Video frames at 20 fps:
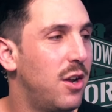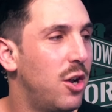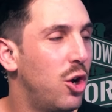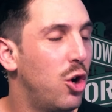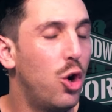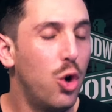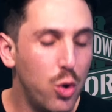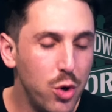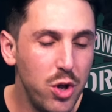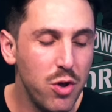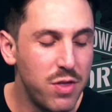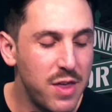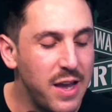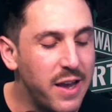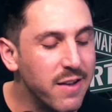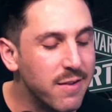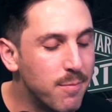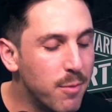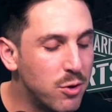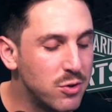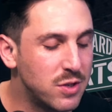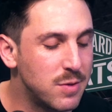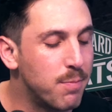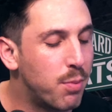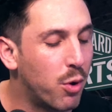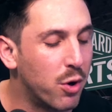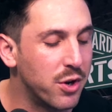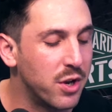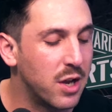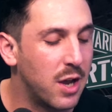Who do you think is most
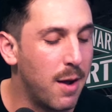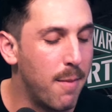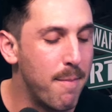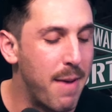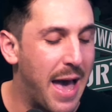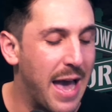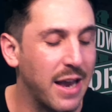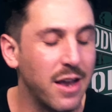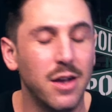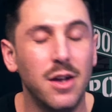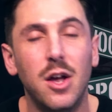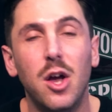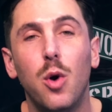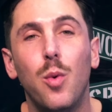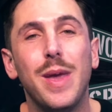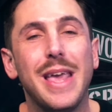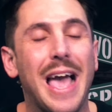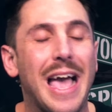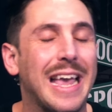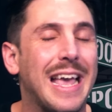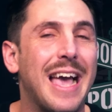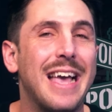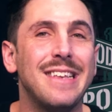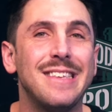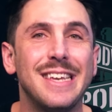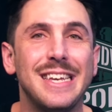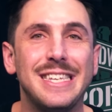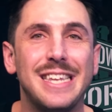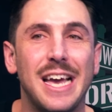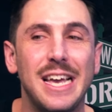important to come back? We got guys
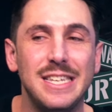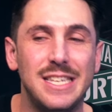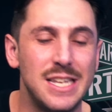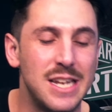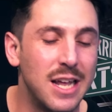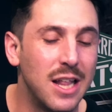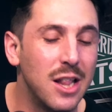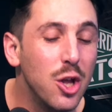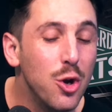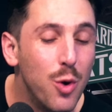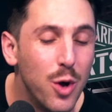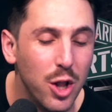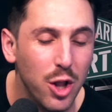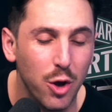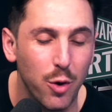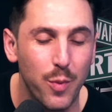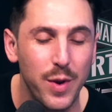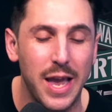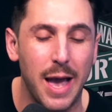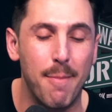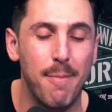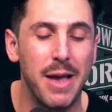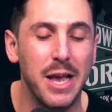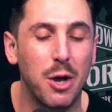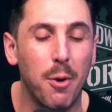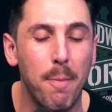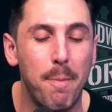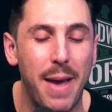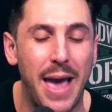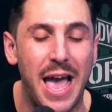like Tyson Alualu. We got
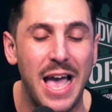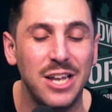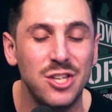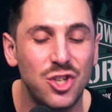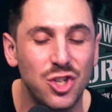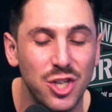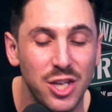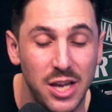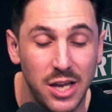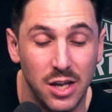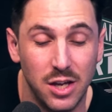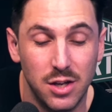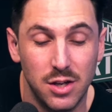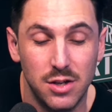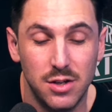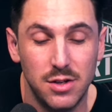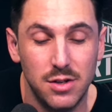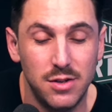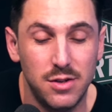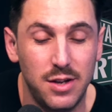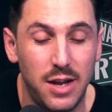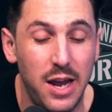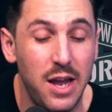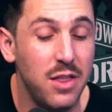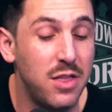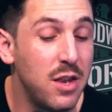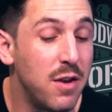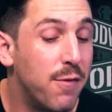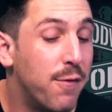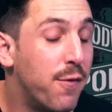Michael Badgley,
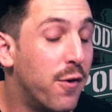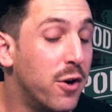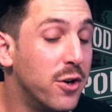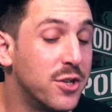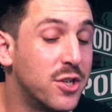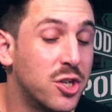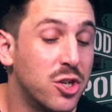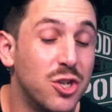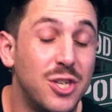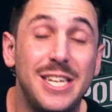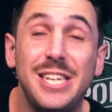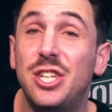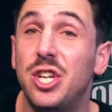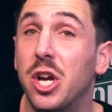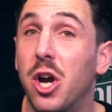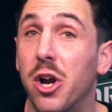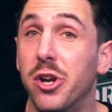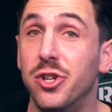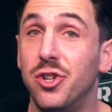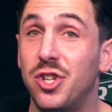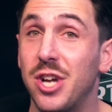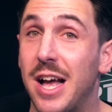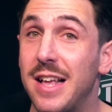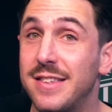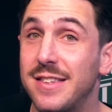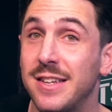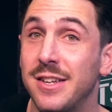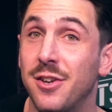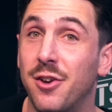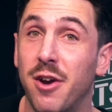Anthony Firkser, C.J.
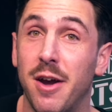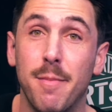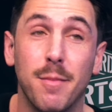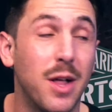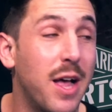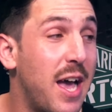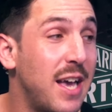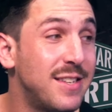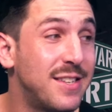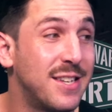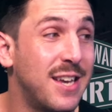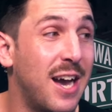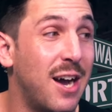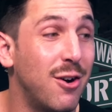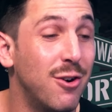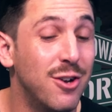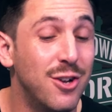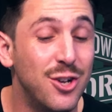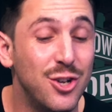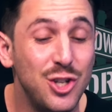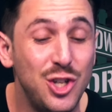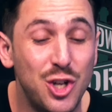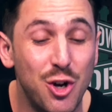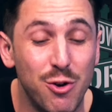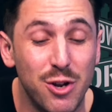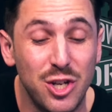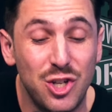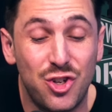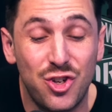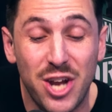Gardner-Johnson, Graham Glasgow,
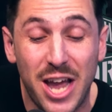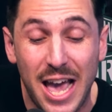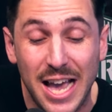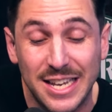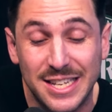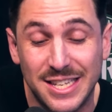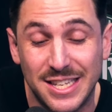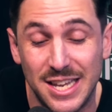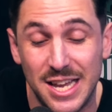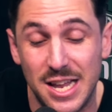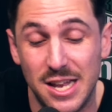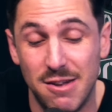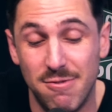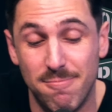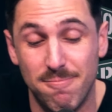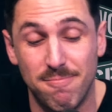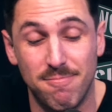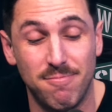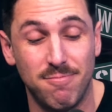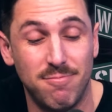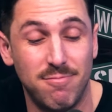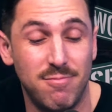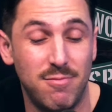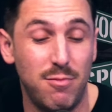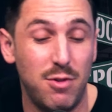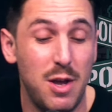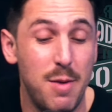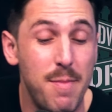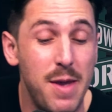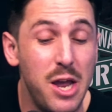Jonah Jackson,
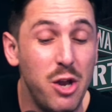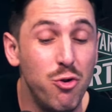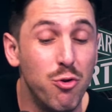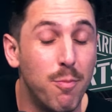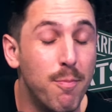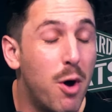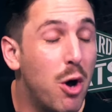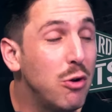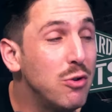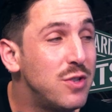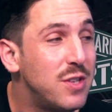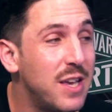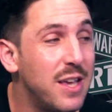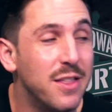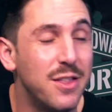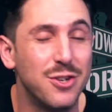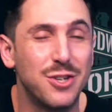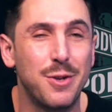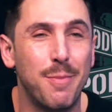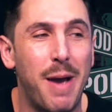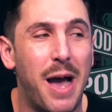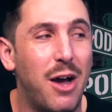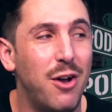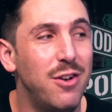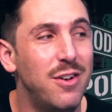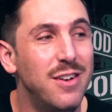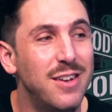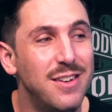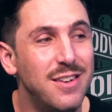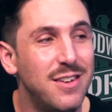Emmanuel Mosley. There's
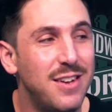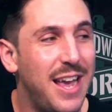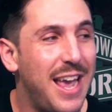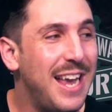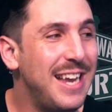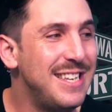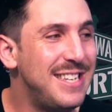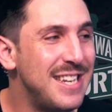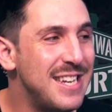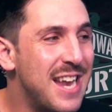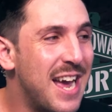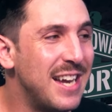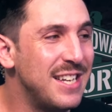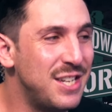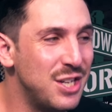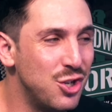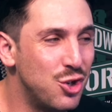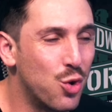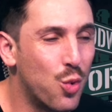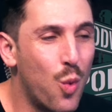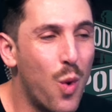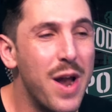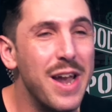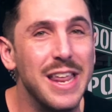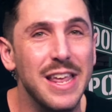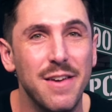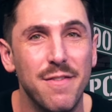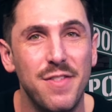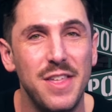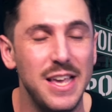about 18, 19,
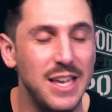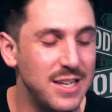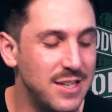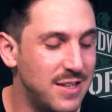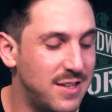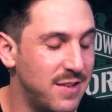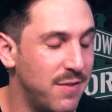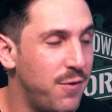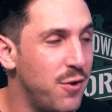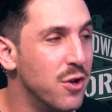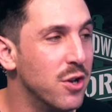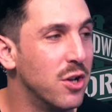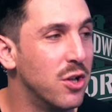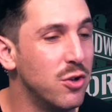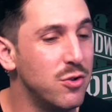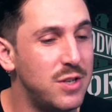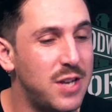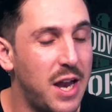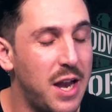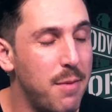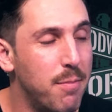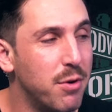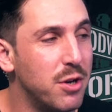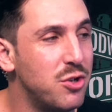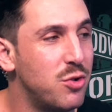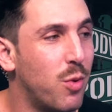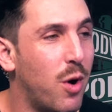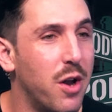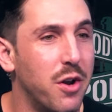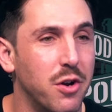20 of these if you include Teddy
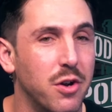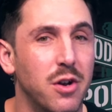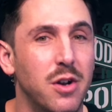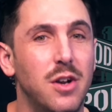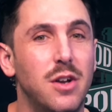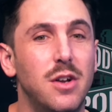Bridgewater.